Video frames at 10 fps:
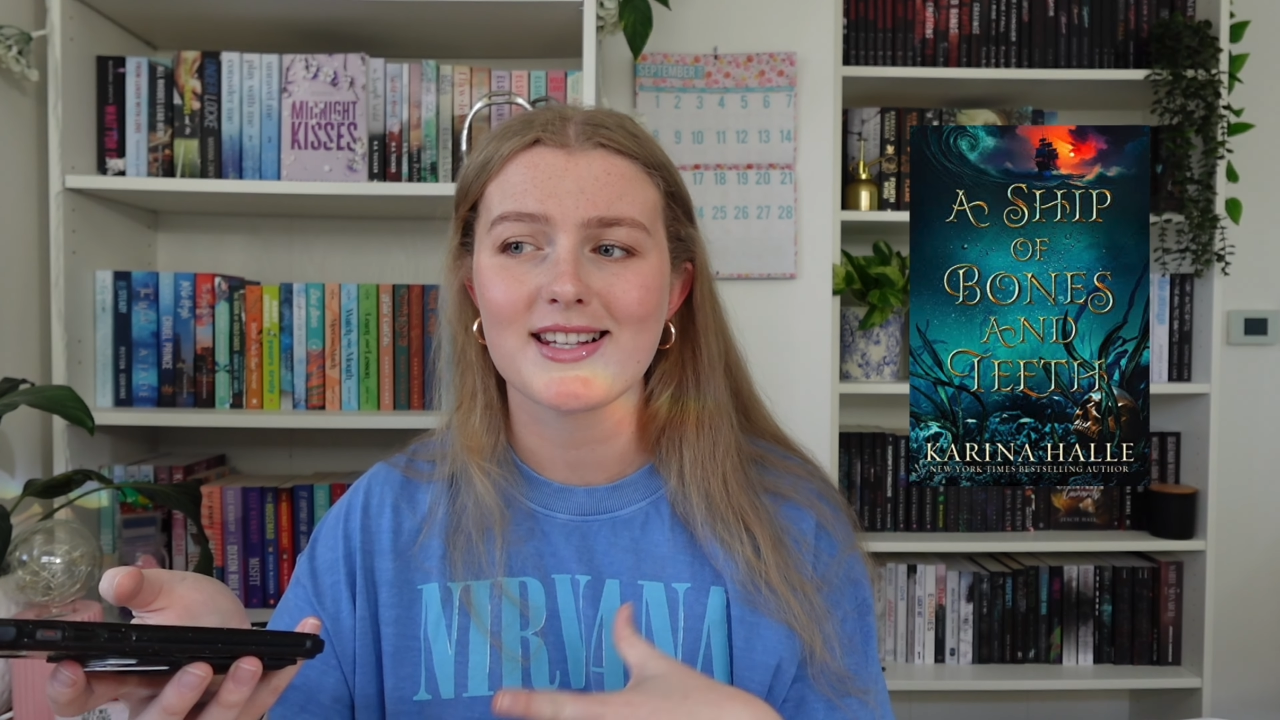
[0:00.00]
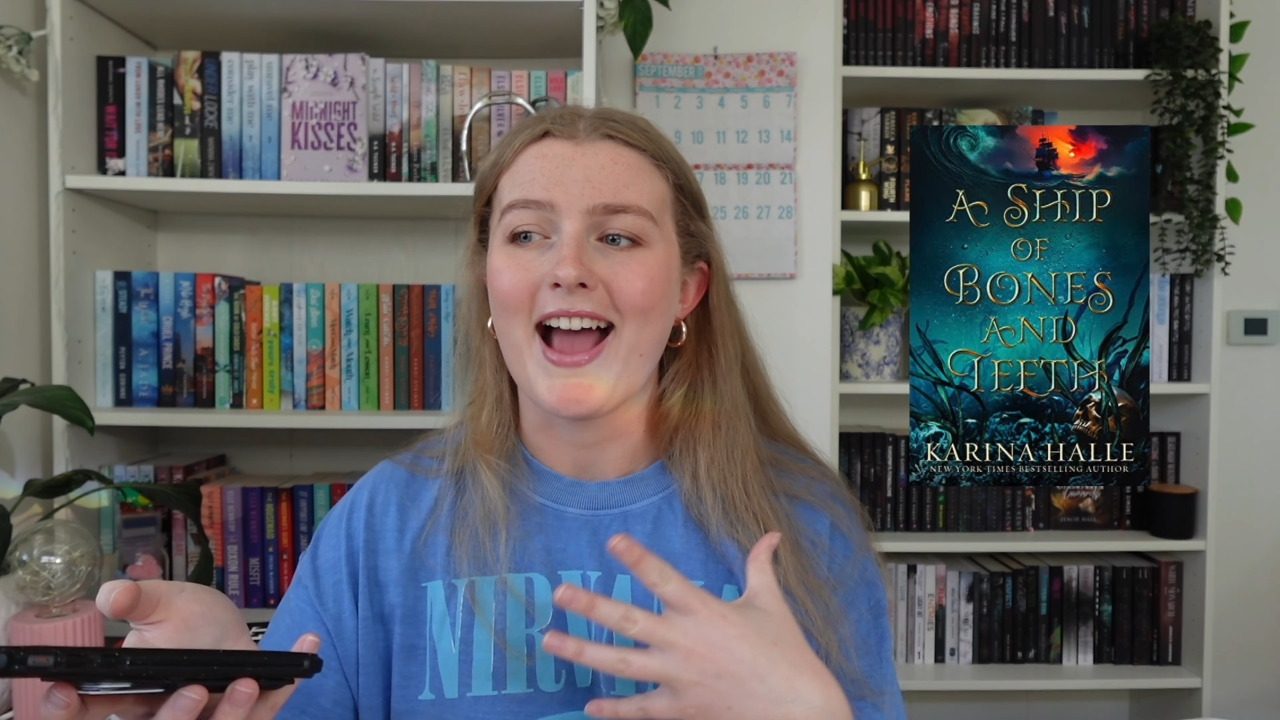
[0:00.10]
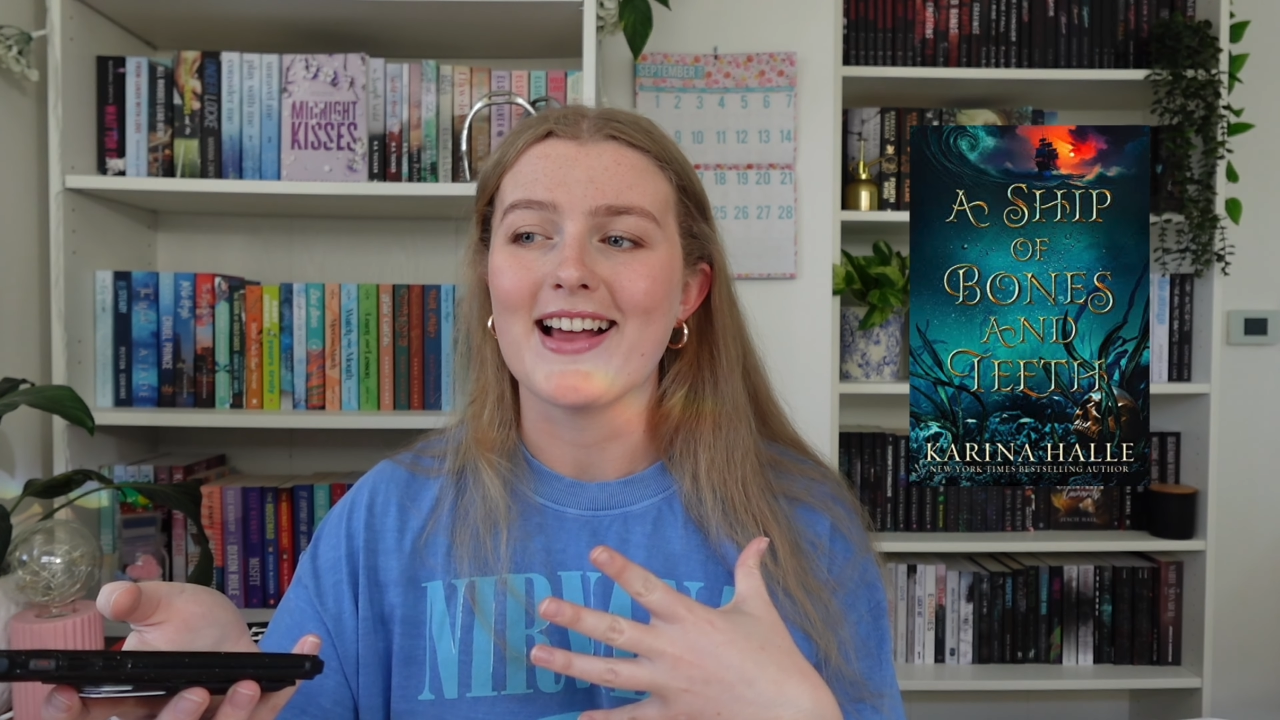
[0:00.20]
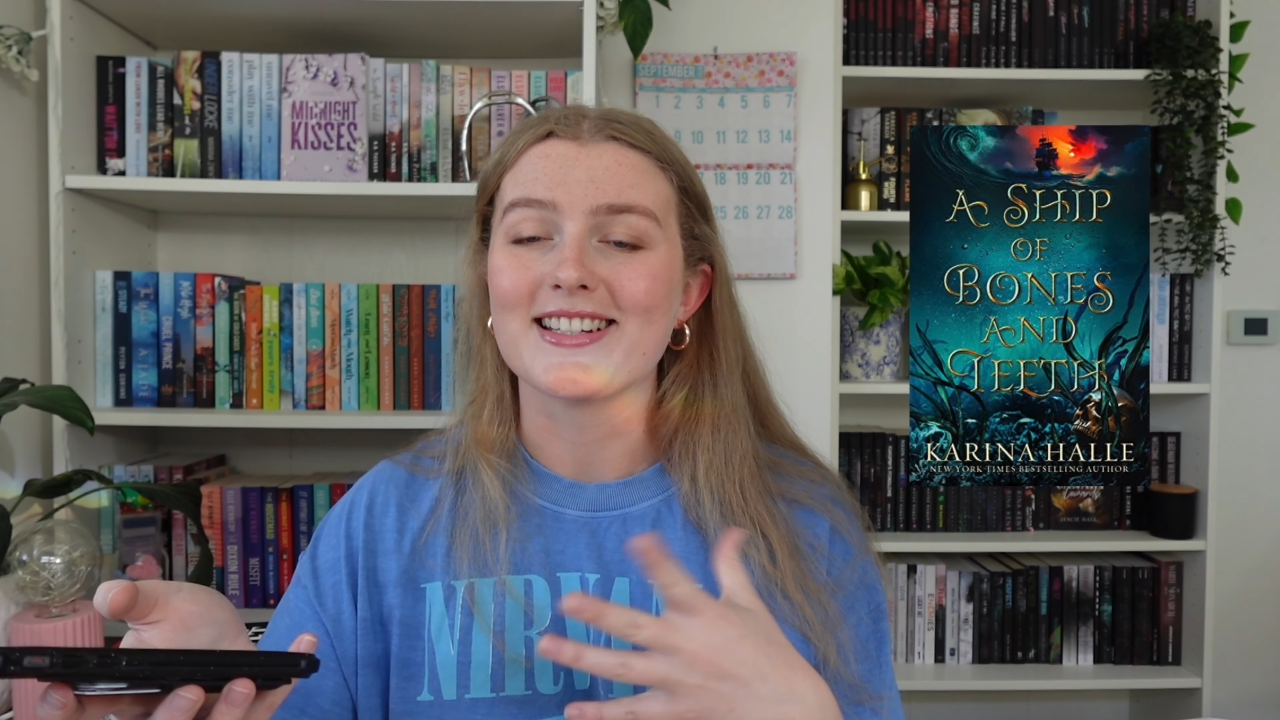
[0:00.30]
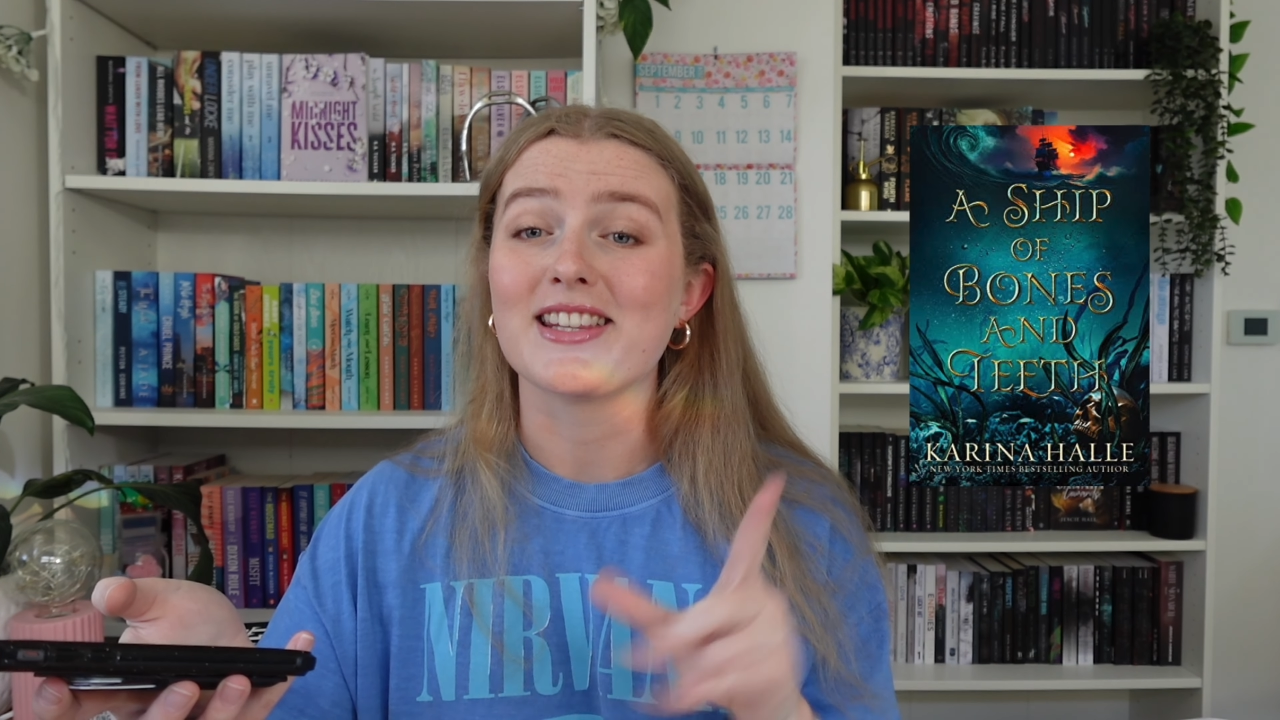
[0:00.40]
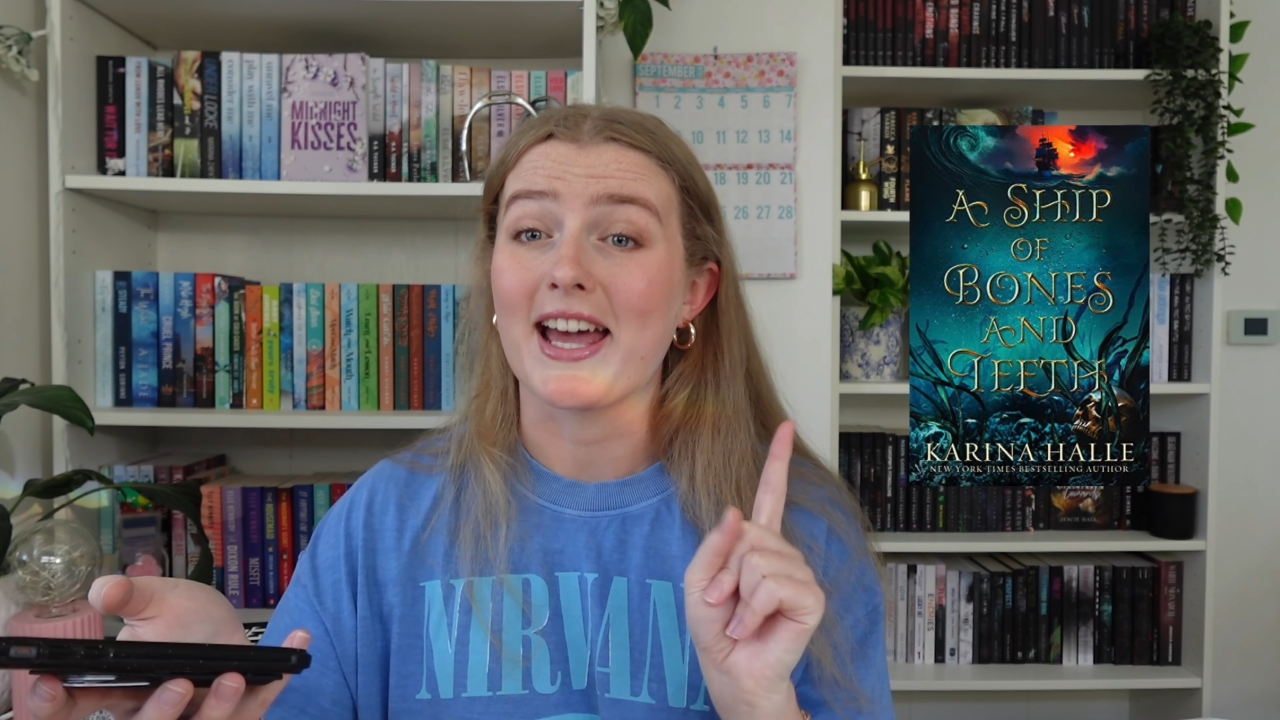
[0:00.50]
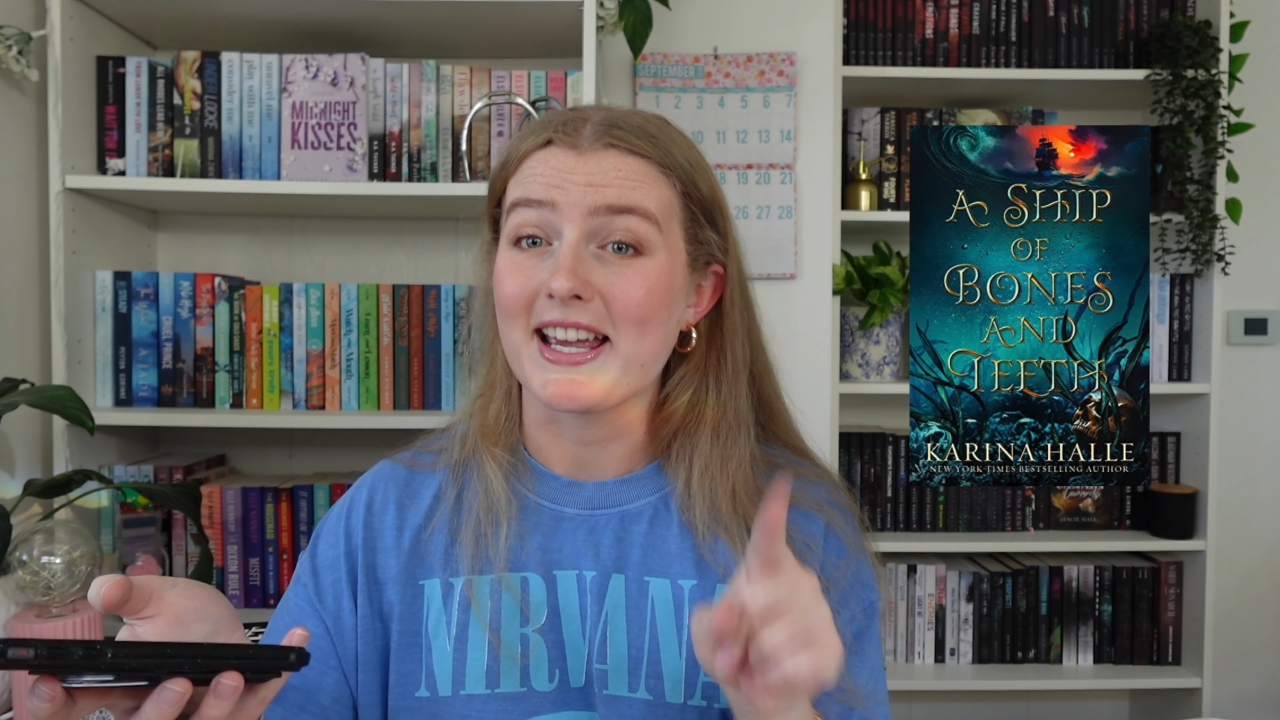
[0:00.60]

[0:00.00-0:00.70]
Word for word: And there